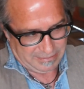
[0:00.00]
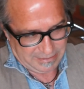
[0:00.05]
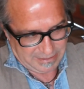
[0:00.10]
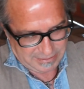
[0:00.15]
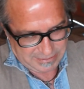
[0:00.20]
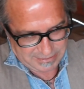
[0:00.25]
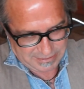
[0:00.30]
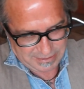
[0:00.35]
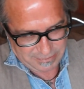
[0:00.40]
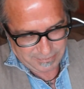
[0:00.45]

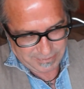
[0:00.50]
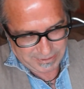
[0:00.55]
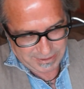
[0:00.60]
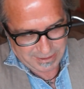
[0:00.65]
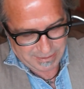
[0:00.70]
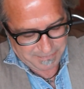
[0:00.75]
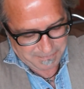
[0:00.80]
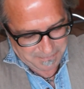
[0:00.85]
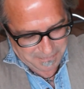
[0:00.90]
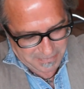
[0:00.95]
this thing with
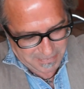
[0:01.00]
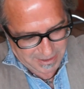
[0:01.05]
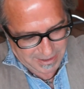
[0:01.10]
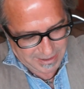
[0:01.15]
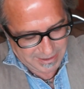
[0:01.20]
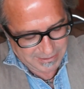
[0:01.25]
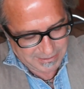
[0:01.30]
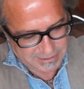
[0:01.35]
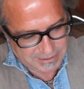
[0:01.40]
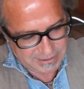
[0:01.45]
gum."
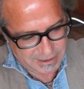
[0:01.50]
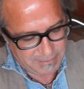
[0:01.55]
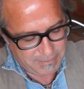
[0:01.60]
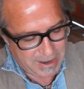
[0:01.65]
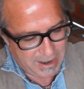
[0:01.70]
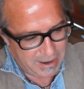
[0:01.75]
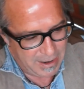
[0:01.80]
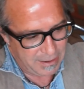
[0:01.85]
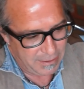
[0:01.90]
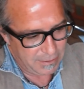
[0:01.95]

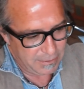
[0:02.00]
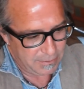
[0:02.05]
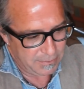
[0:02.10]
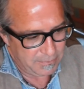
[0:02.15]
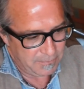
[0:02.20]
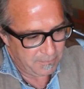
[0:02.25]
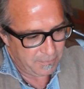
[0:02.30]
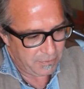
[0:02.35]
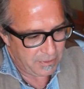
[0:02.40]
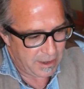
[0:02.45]
Somehow,
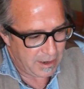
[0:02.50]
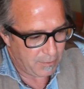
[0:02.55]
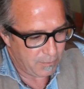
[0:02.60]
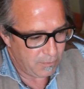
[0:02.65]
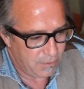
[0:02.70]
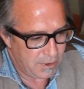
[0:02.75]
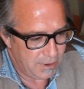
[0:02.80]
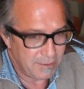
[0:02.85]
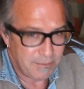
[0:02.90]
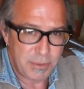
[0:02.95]
that
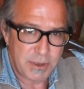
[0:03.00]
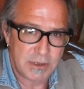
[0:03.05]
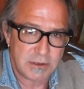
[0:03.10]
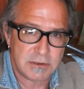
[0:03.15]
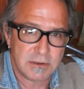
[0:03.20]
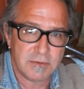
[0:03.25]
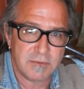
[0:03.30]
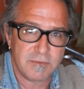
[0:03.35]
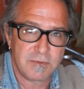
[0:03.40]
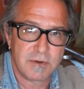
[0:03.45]
one
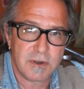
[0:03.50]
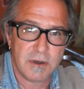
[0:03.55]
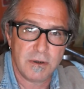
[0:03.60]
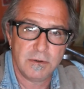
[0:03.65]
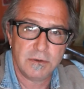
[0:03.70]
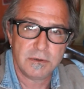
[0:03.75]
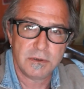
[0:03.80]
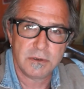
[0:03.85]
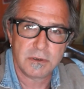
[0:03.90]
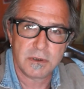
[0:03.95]
piece of
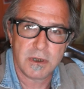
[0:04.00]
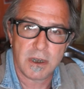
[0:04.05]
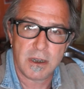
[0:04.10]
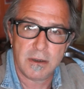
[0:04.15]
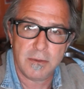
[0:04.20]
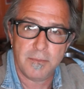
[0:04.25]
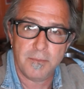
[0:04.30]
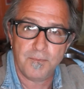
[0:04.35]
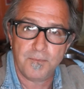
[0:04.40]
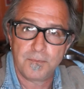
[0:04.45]
kosher
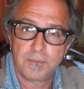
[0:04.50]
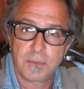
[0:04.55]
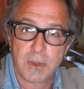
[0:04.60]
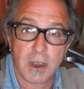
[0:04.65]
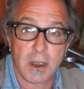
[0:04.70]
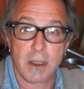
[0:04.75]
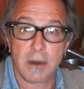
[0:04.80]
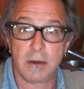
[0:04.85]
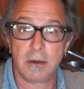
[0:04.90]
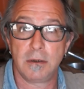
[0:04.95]
gum
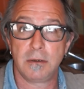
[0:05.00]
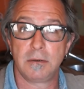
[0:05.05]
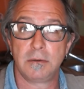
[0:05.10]
got,